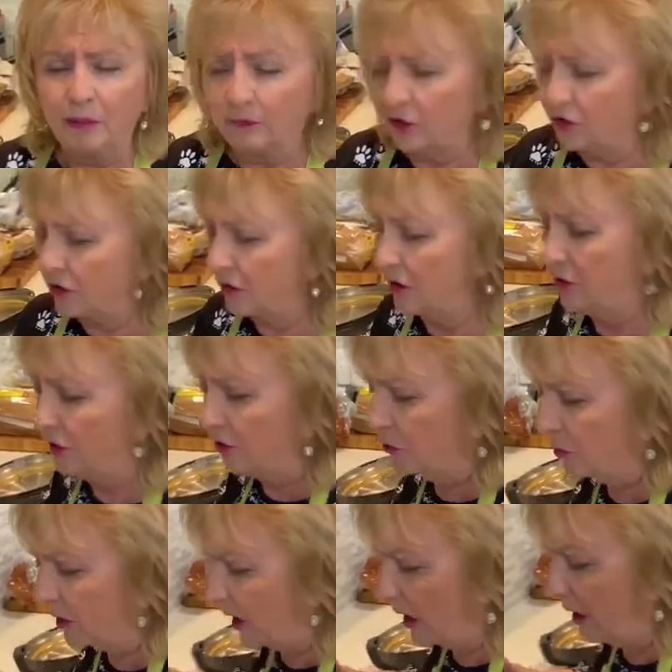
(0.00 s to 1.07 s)
but you can use
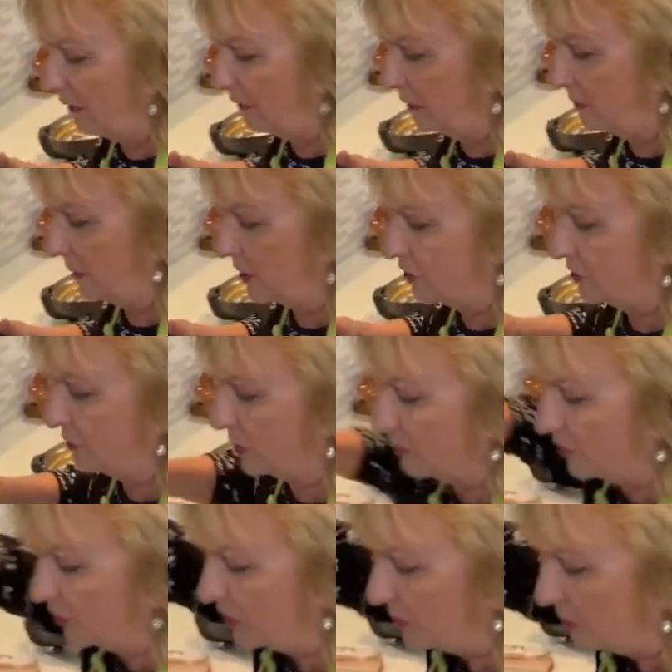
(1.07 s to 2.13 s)
whatever mushrooms you